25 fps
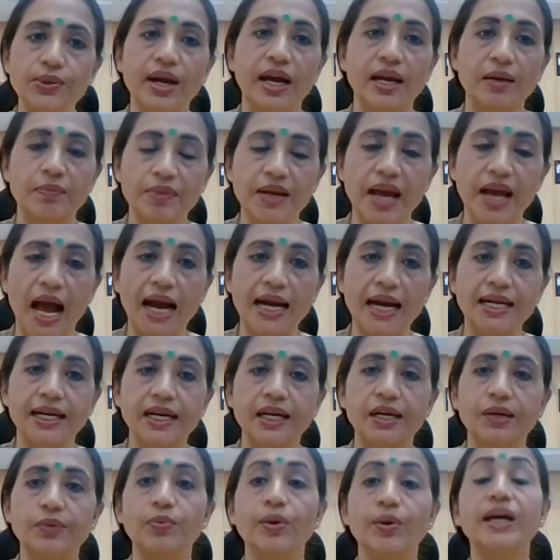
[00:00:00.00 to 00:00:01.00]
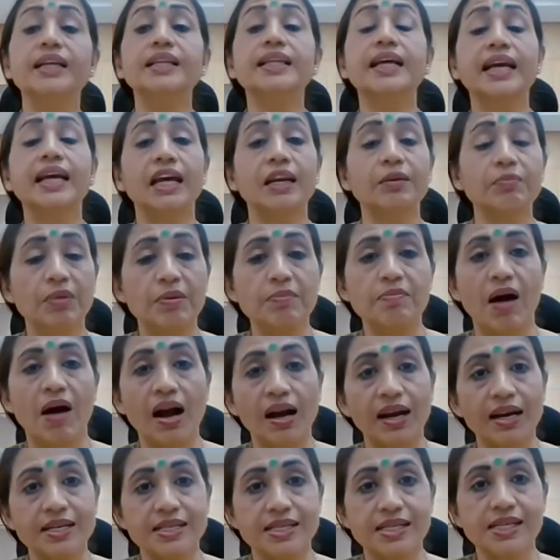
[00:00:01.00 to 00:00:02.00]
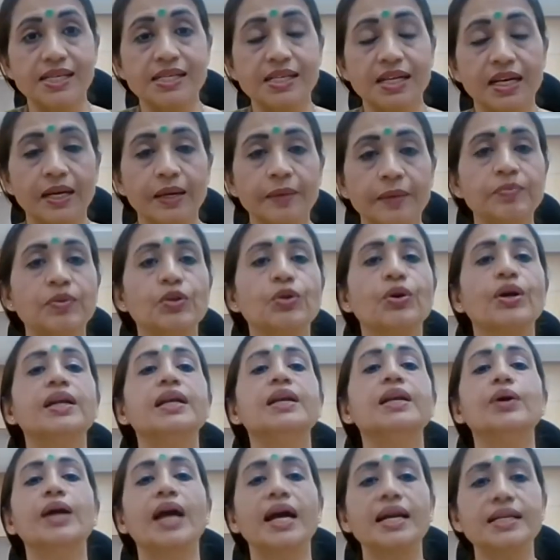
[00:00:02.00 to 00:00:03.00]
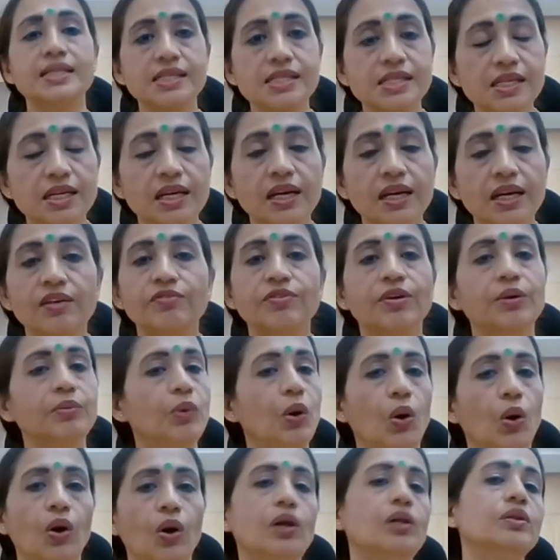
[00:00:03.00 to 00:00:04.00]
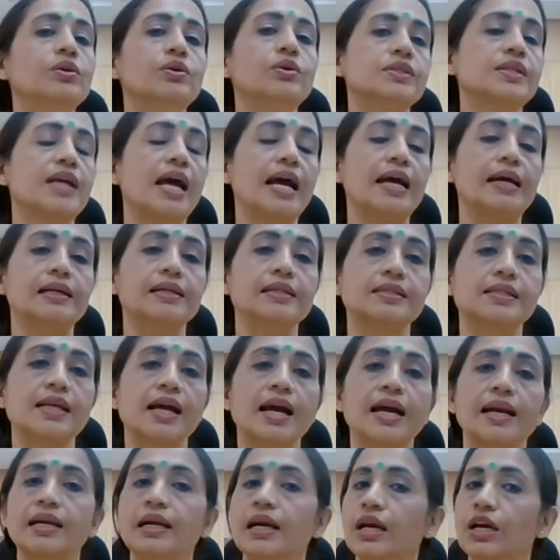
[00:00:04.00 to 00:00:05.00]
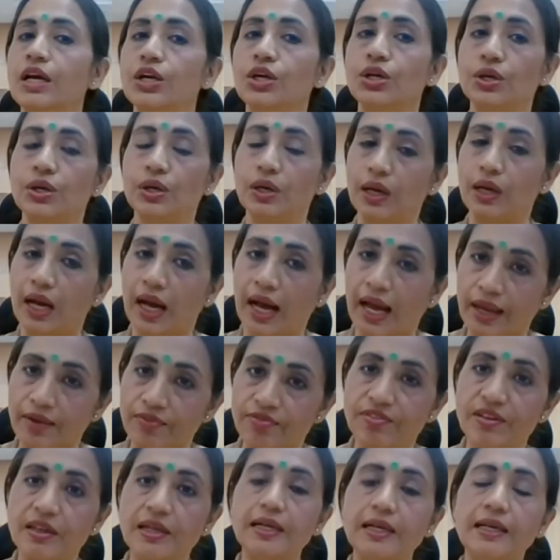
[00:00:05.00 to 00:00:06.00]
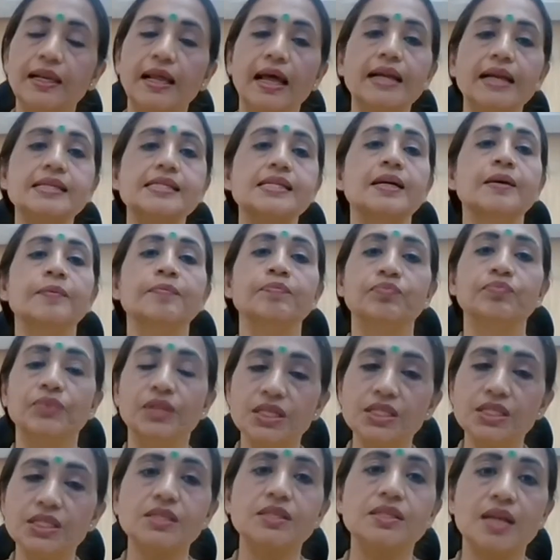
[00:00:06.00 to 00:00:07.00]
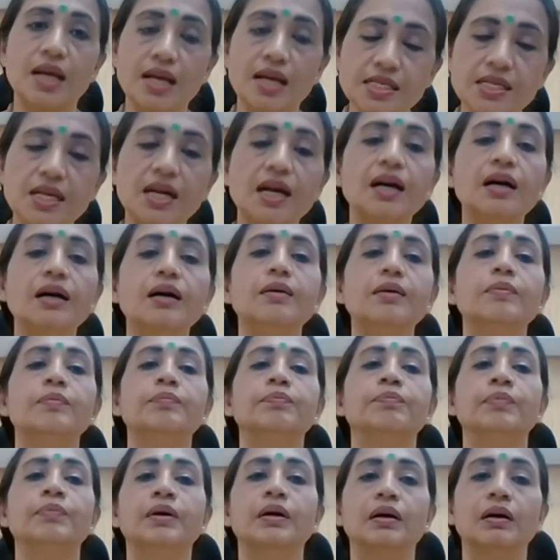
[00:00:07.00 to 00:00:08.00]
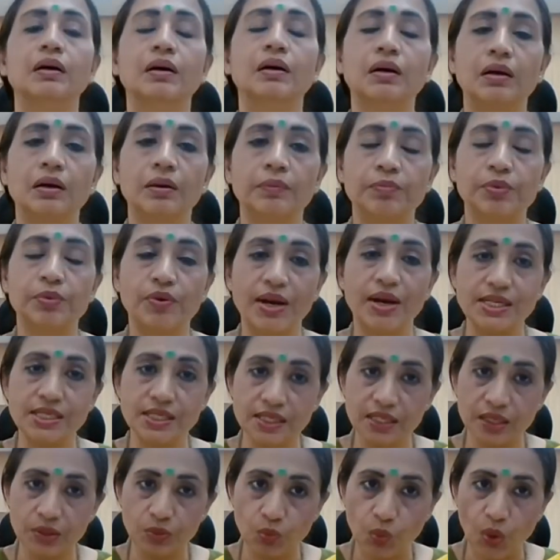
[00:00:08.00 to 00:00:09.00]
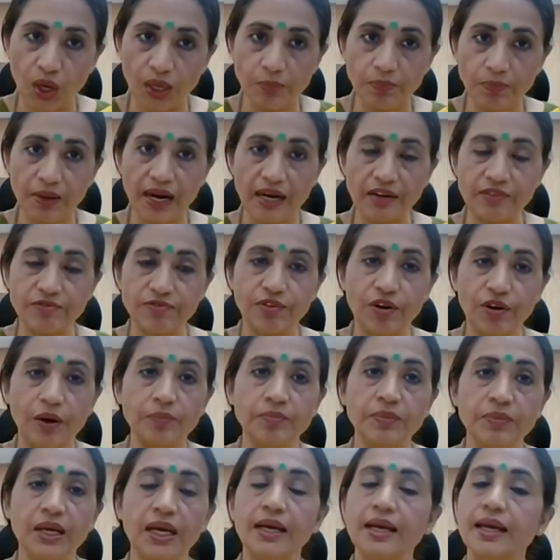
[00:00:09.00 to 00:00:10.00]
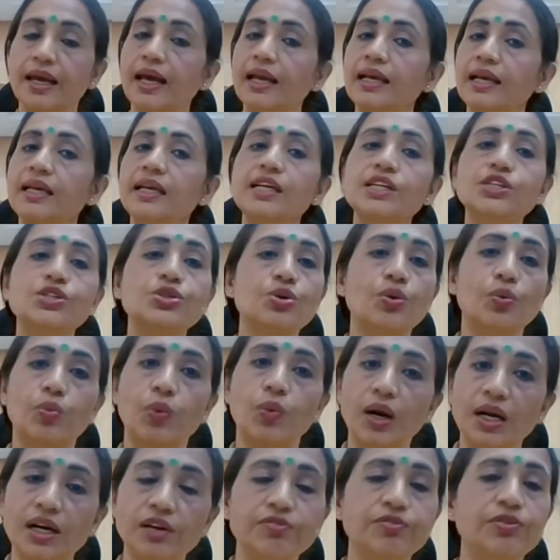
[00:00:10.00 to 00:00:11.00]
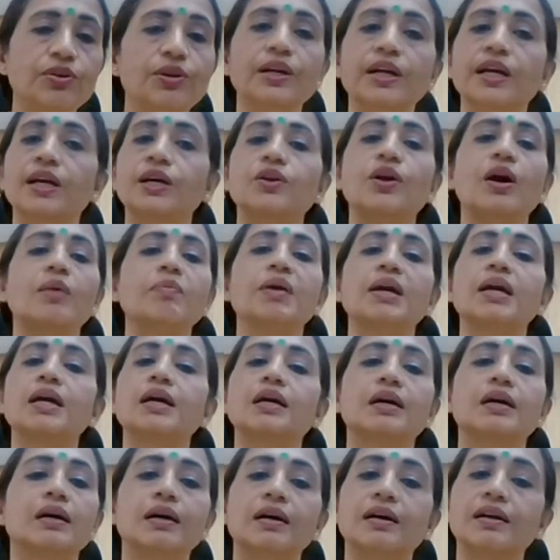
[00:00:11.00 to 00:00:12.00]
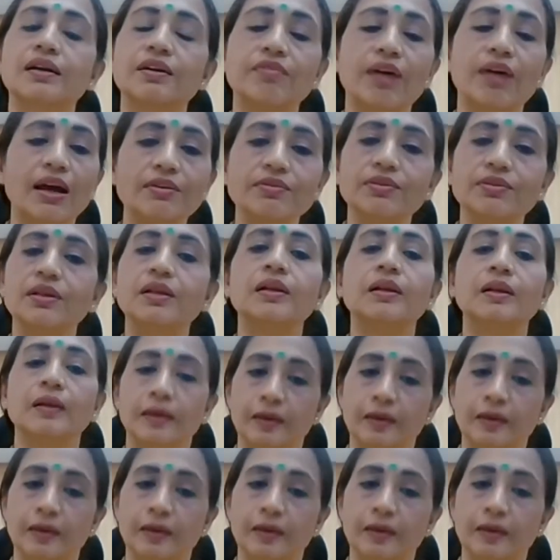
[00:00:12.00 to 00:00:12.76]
can be added, where they can be marketed. You can look at it from all those angles. And I feel that this data provided in one platform can lead to a wonderful economic revival